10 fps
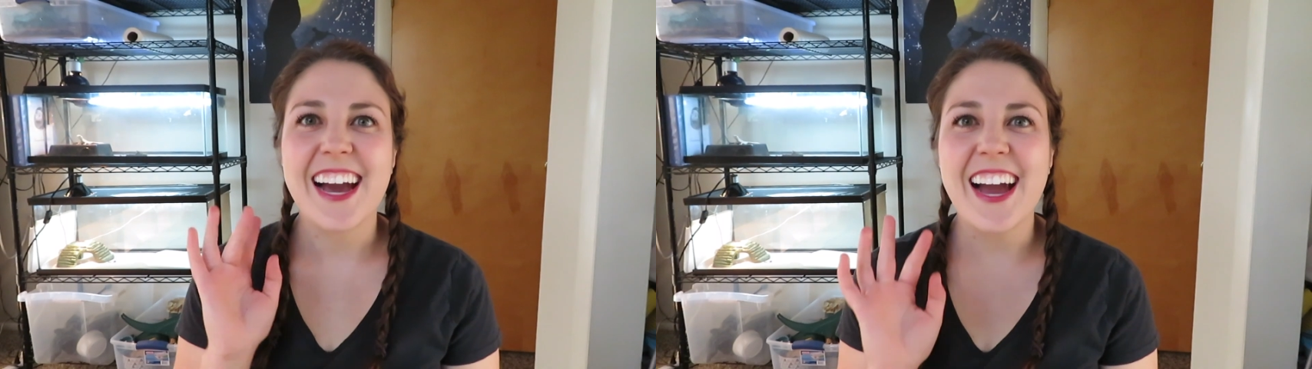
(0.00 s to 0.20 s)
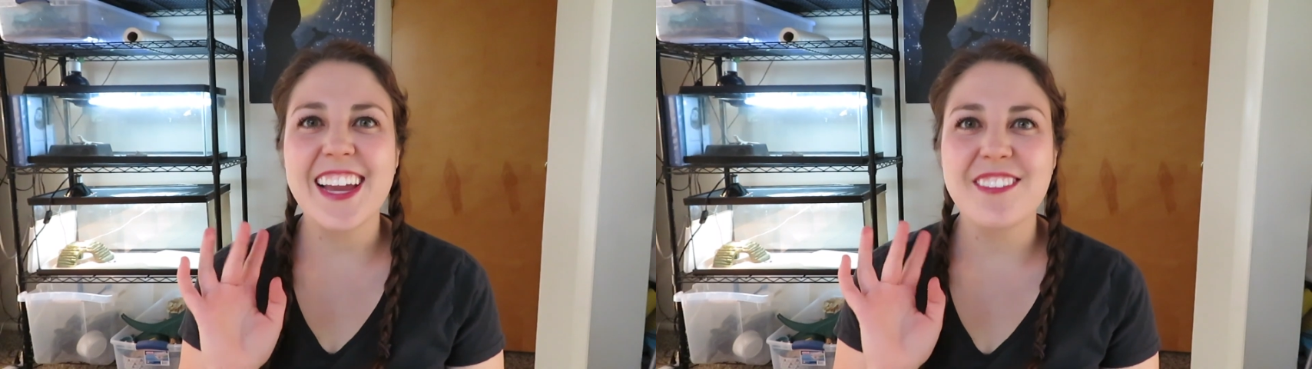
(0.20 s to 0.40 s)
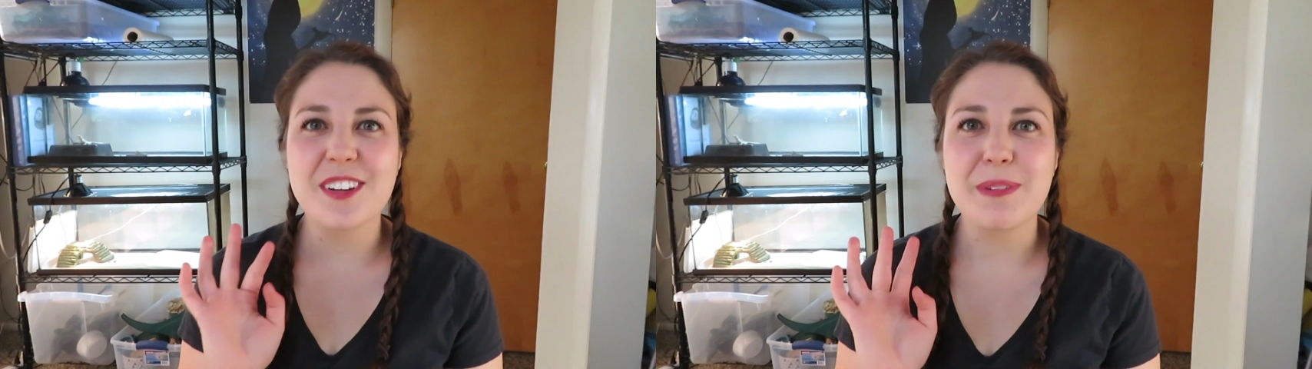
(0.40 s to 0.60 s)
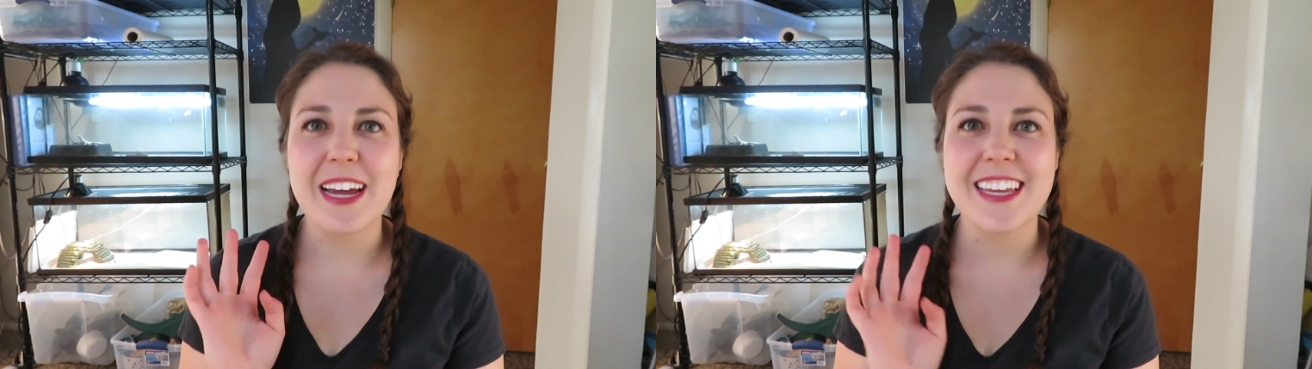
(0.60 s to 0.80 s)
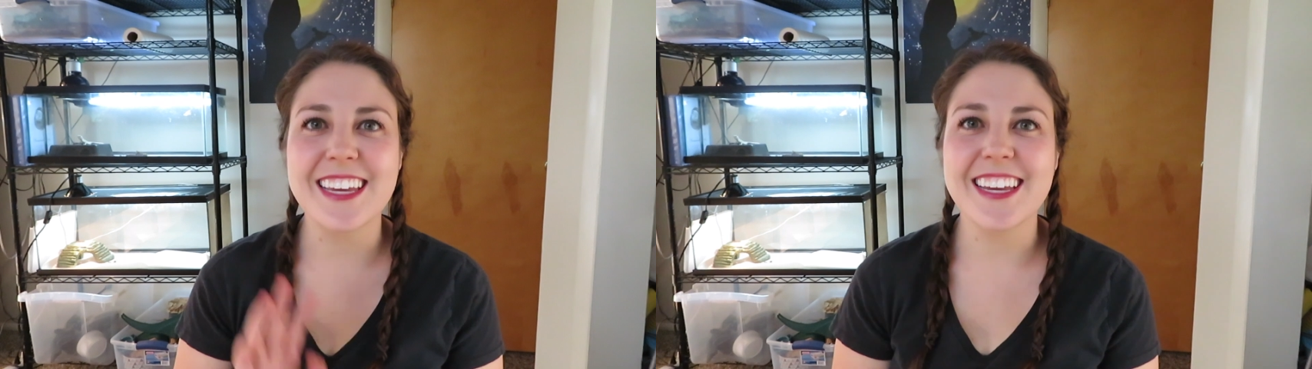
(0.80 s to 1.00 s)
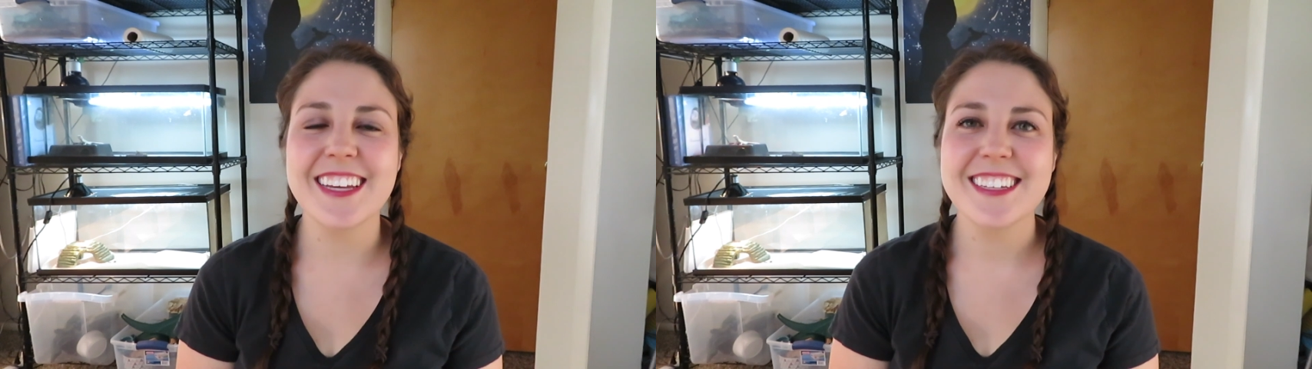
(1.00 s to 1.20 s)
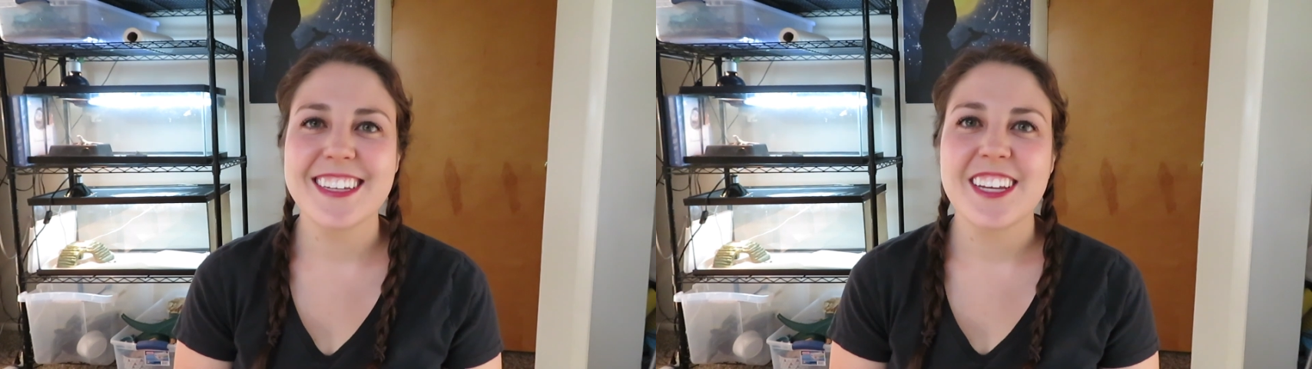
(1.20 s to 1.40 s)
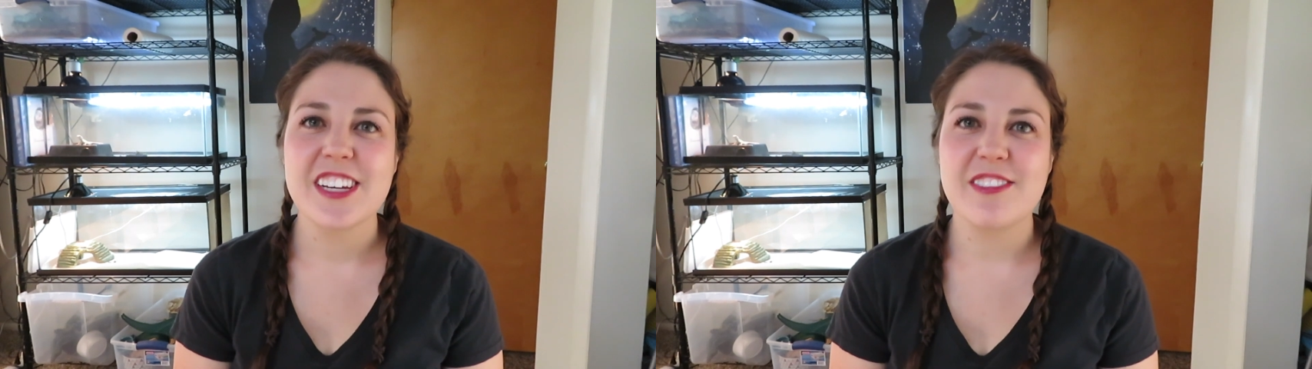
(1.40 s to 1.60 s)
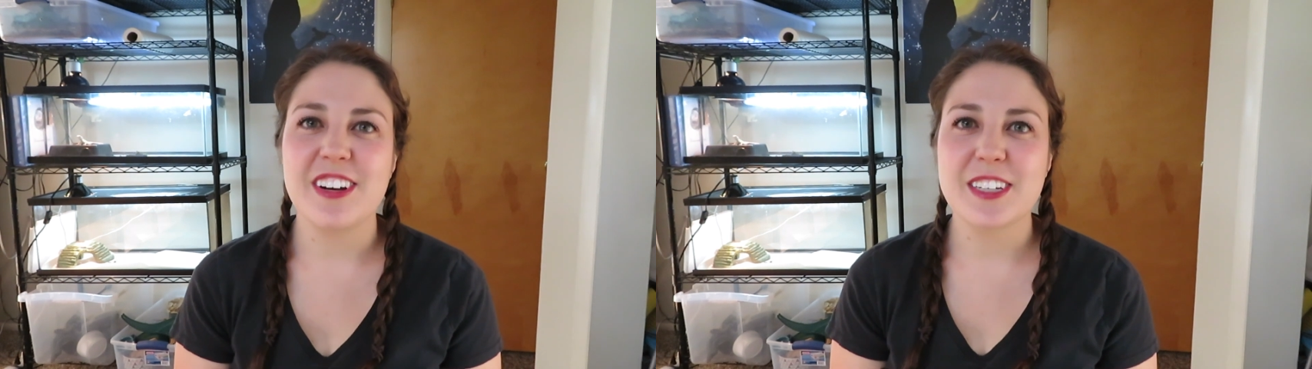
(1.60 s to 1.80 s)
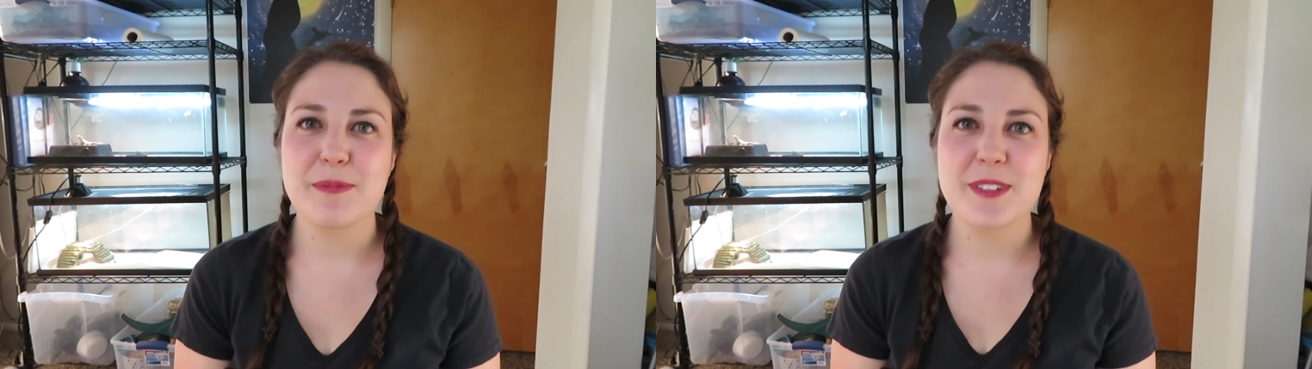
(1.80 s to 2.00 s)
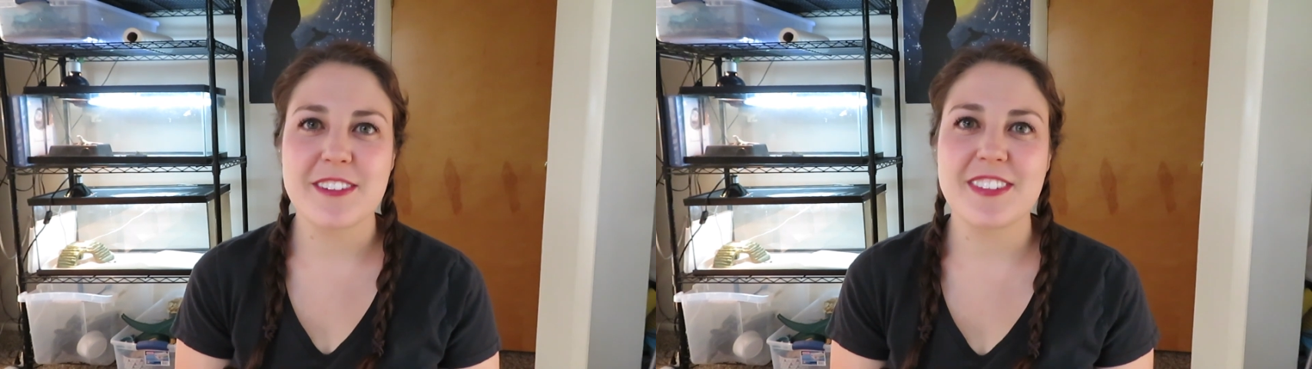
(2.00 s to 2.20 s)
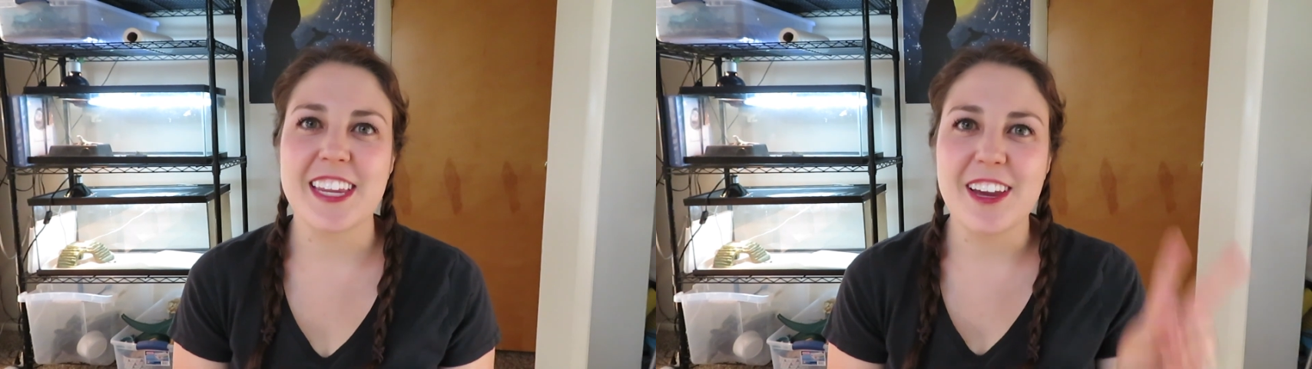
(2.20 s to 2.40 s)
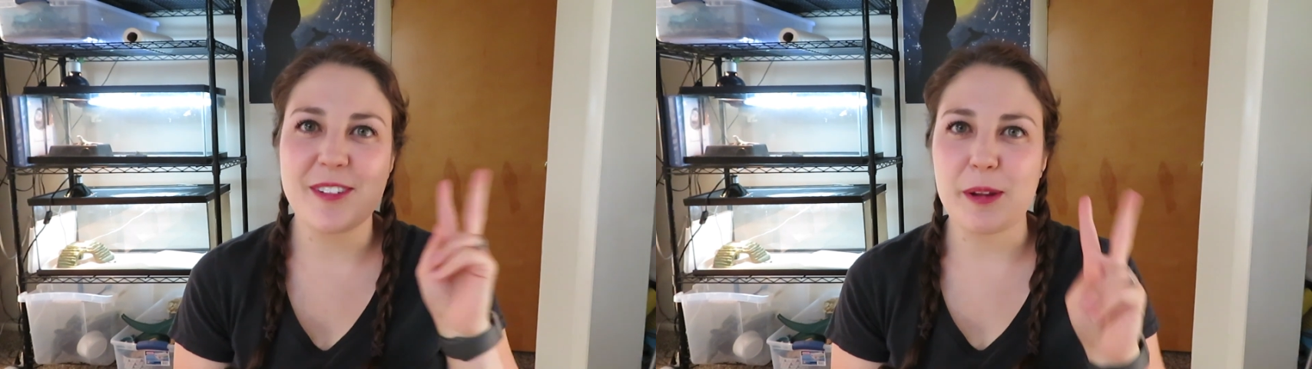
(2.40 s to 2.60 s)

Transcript: Hi everybody! Welcome to video